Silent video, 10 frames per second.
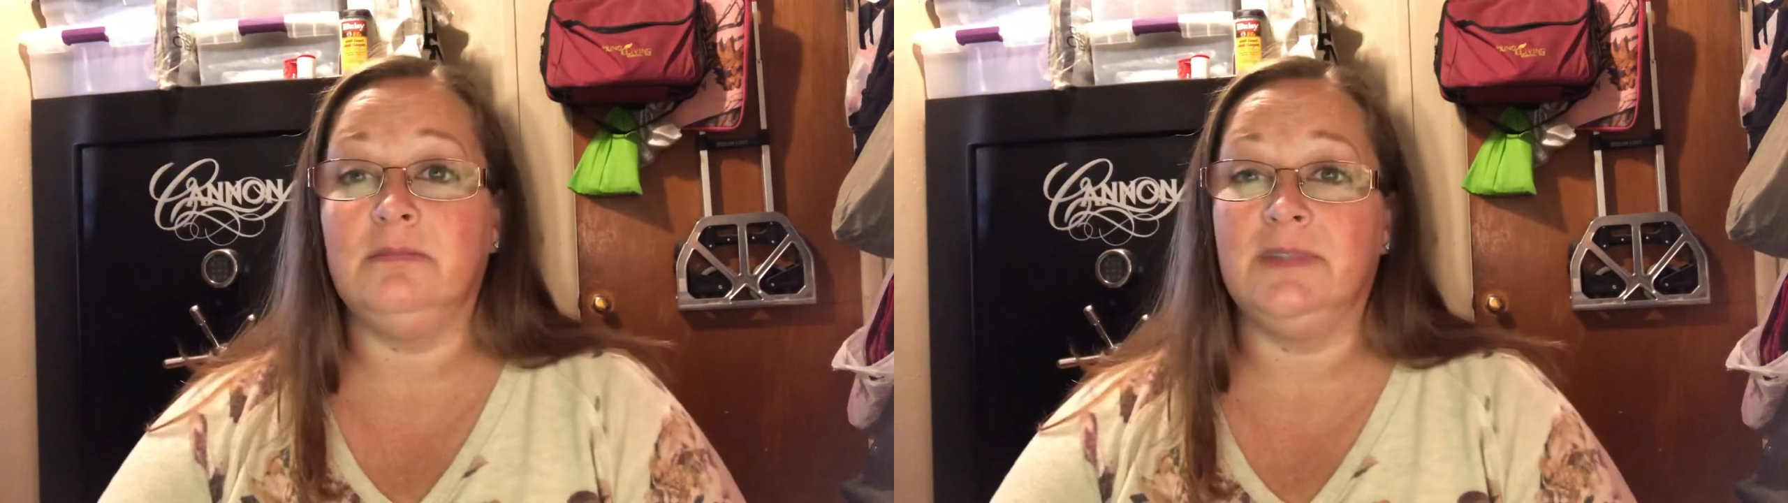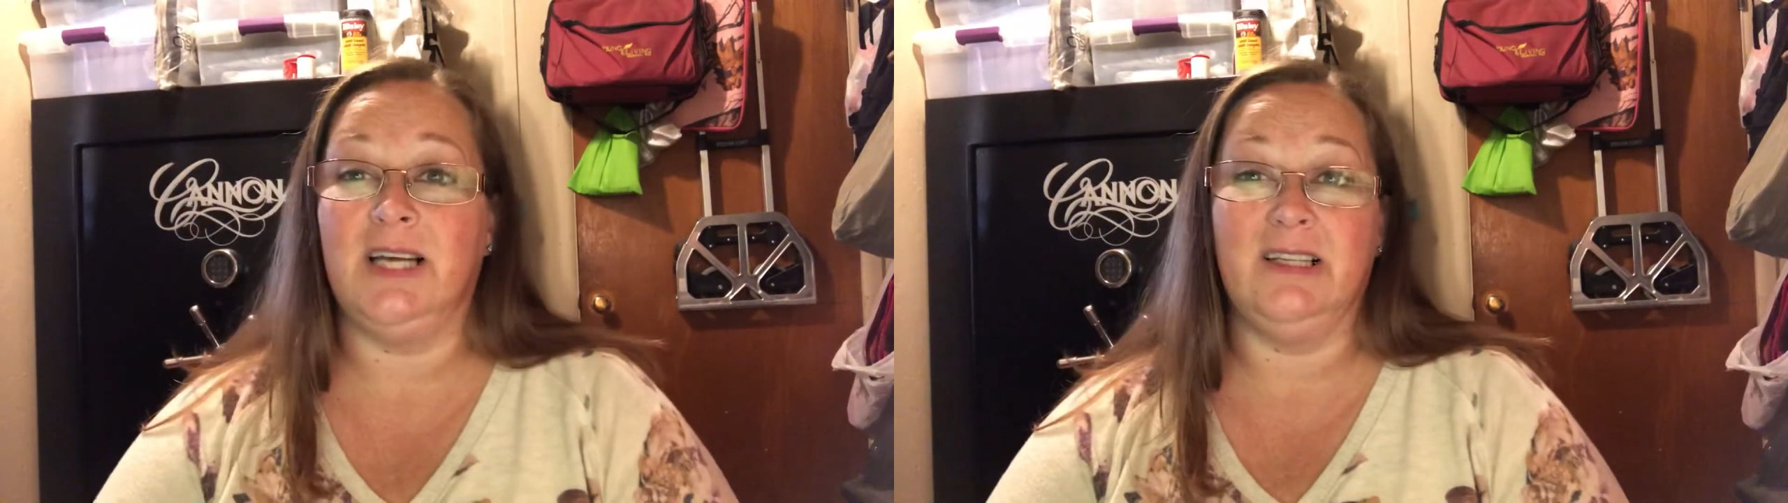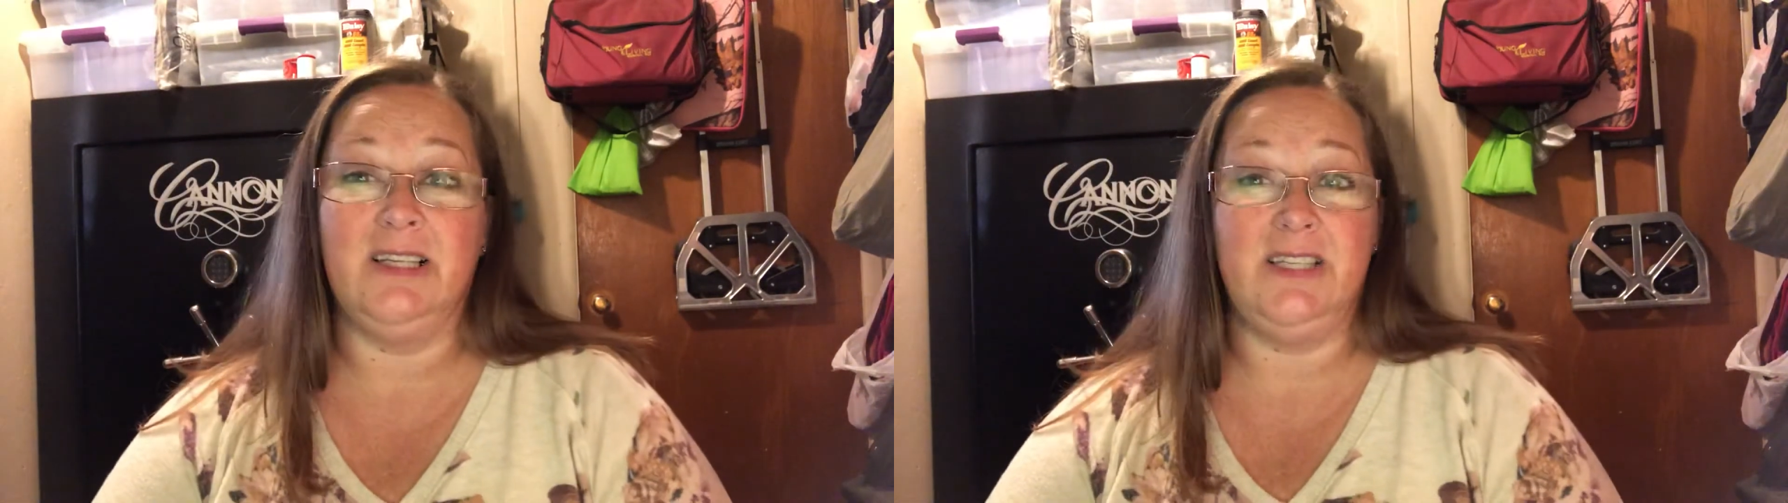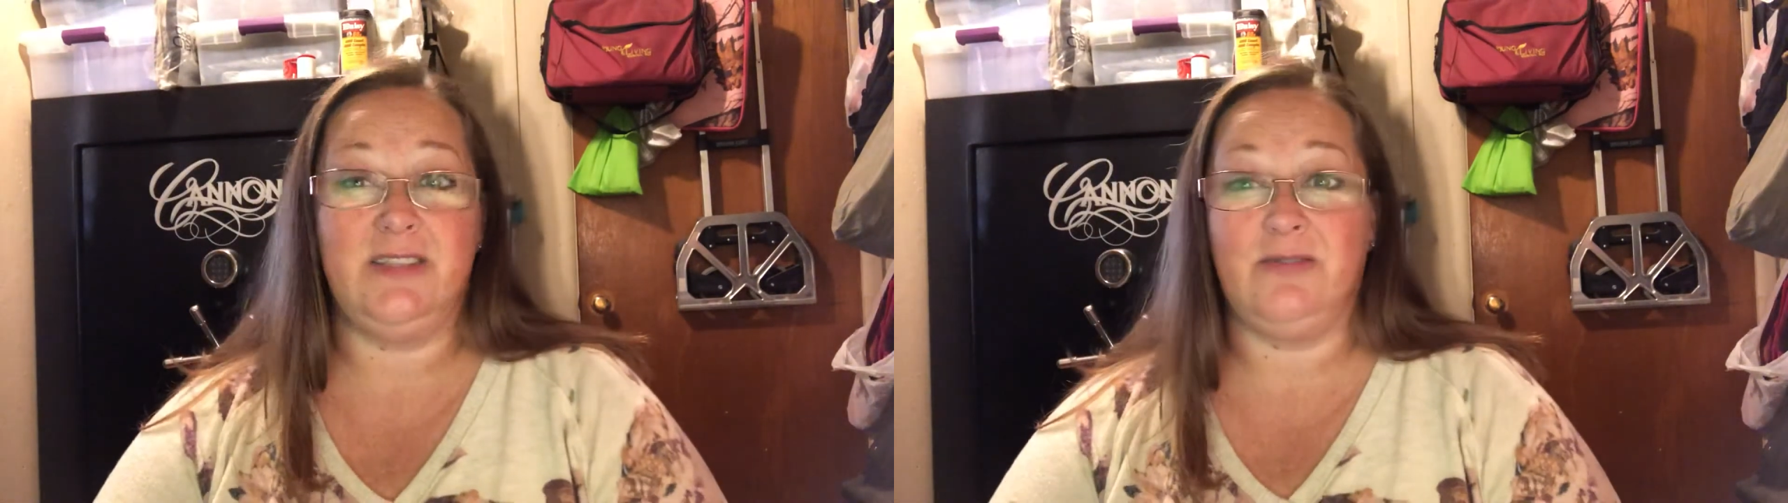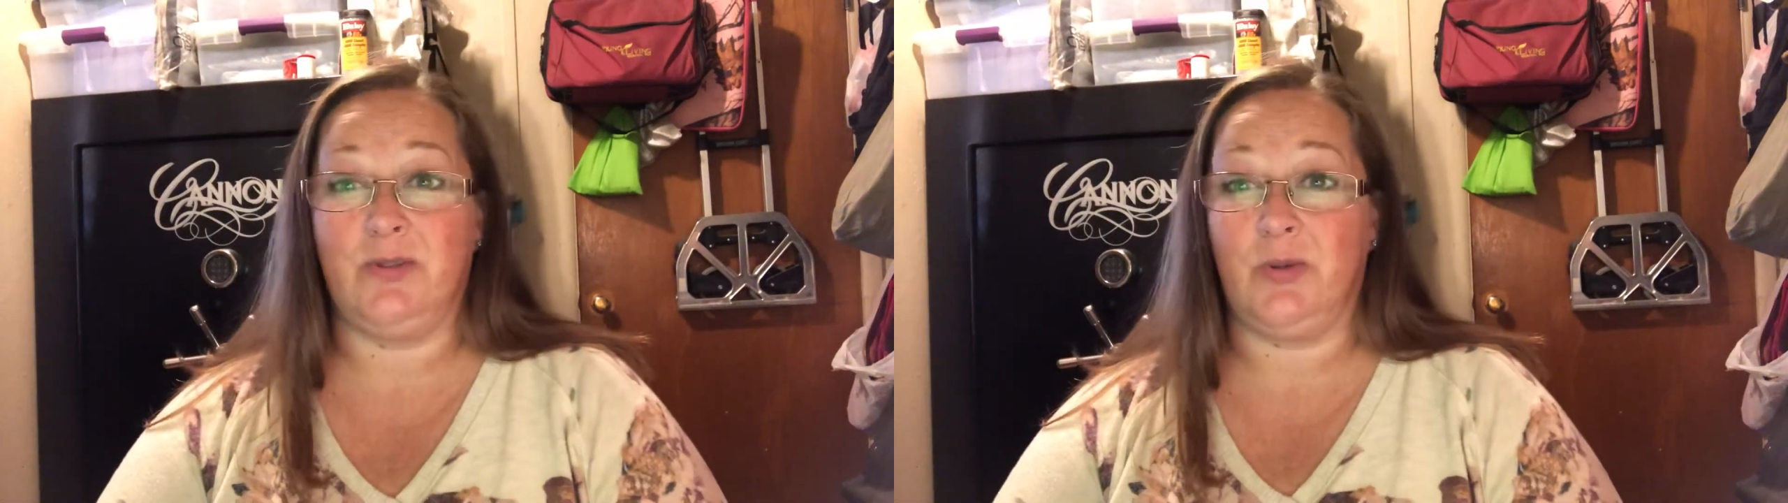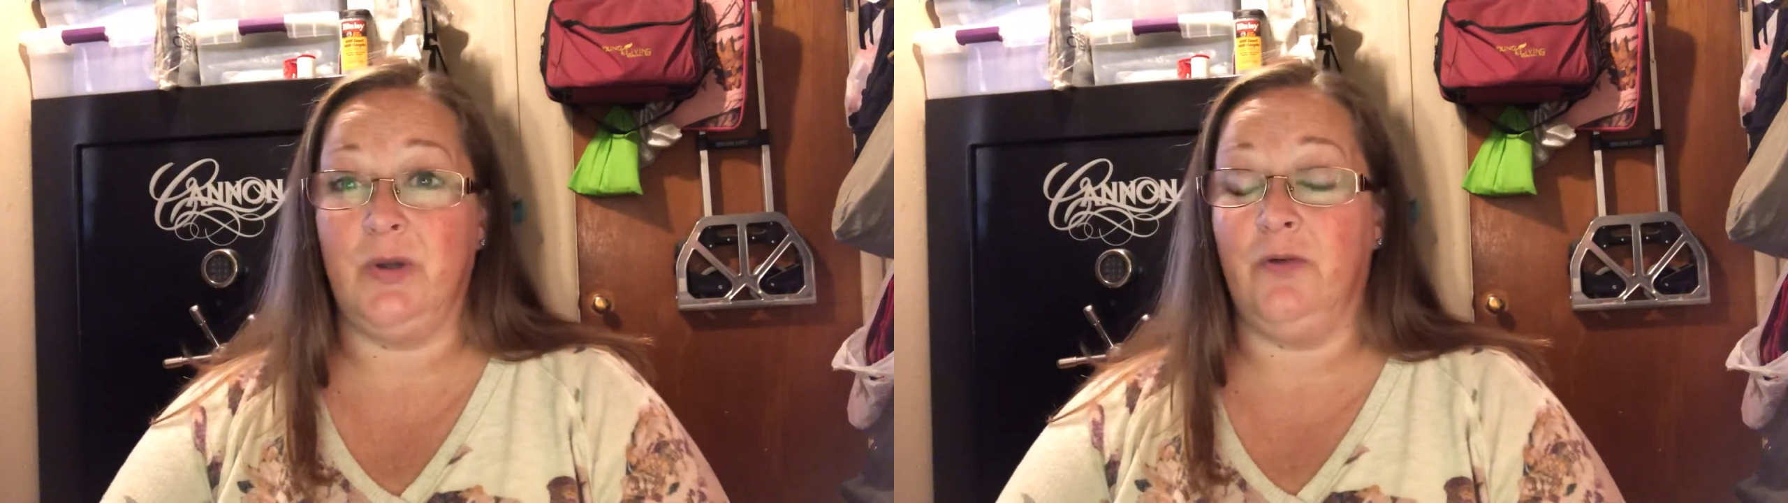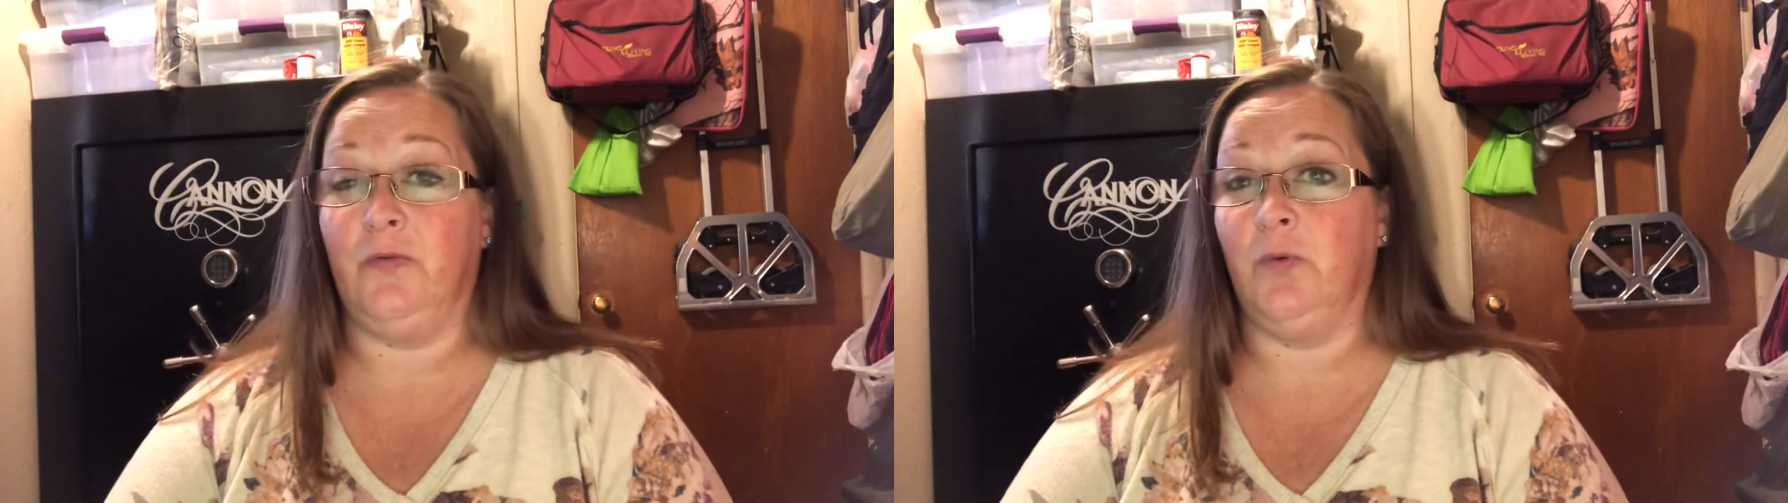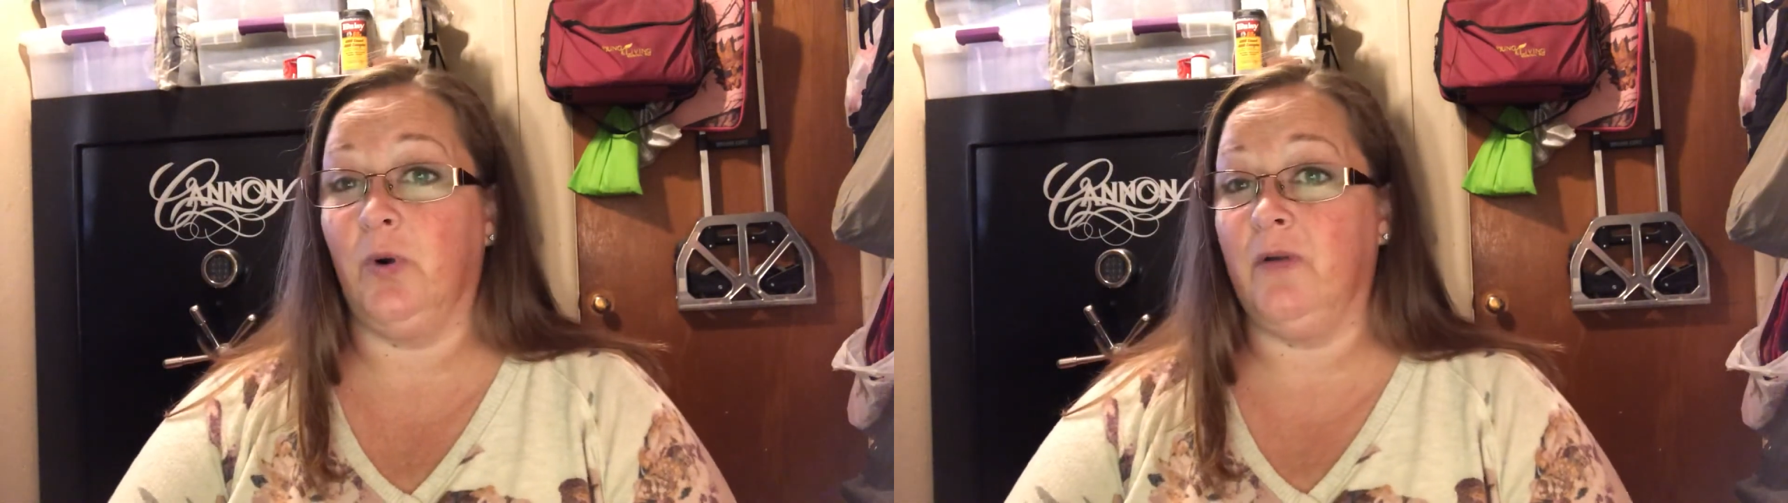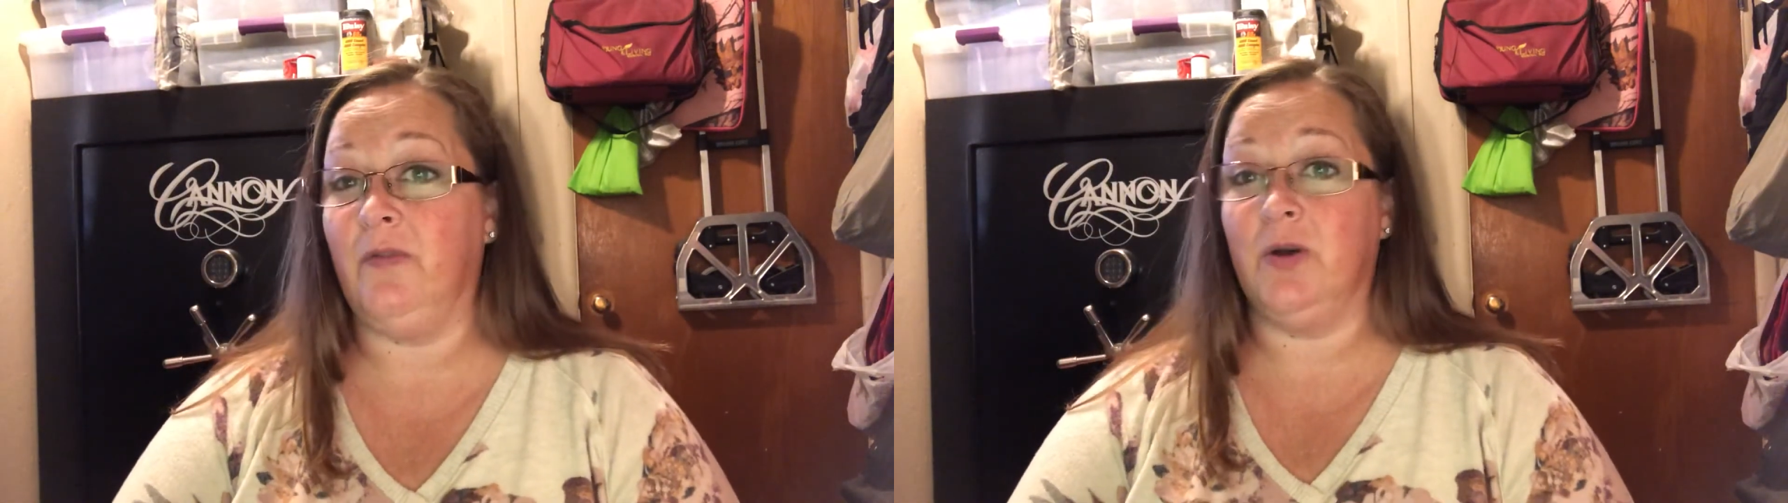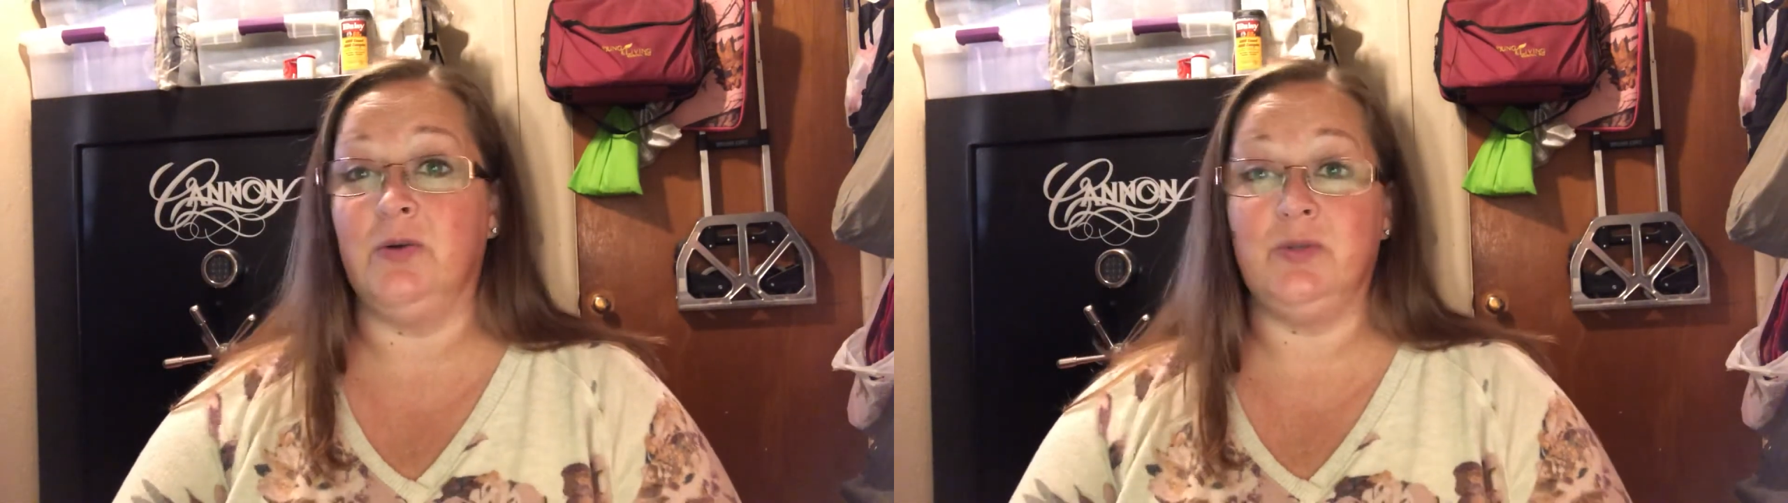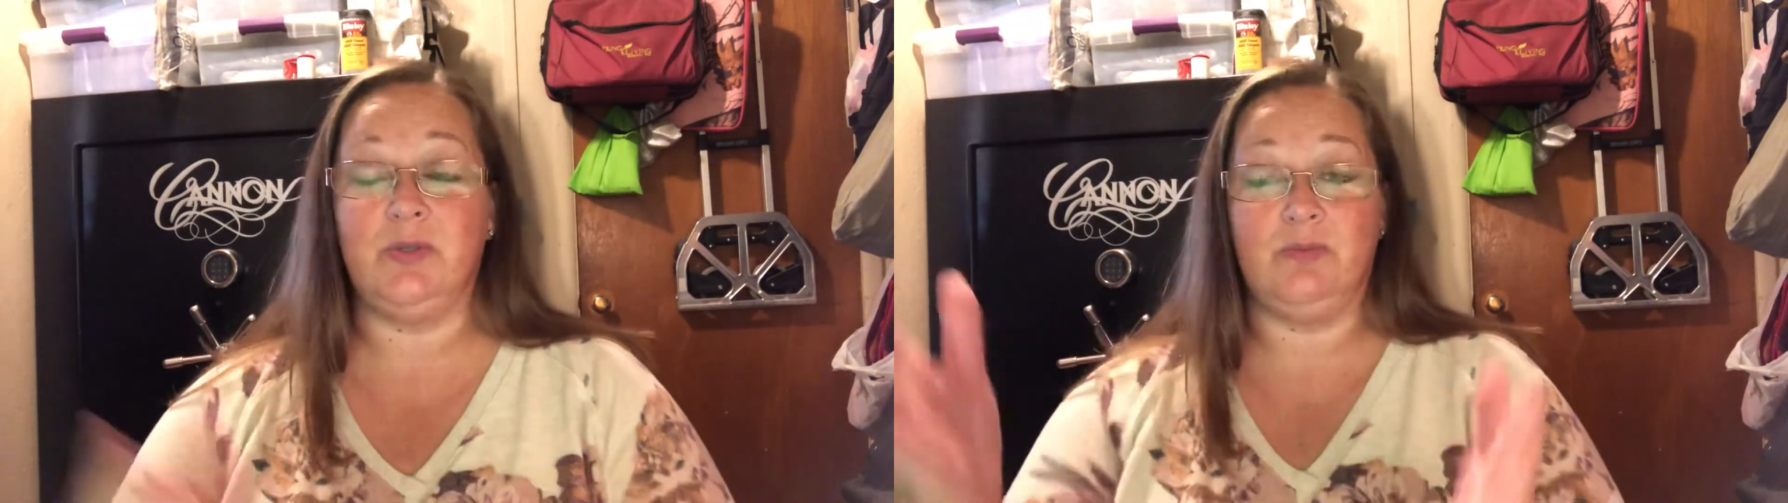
at least 3 or 4 of those.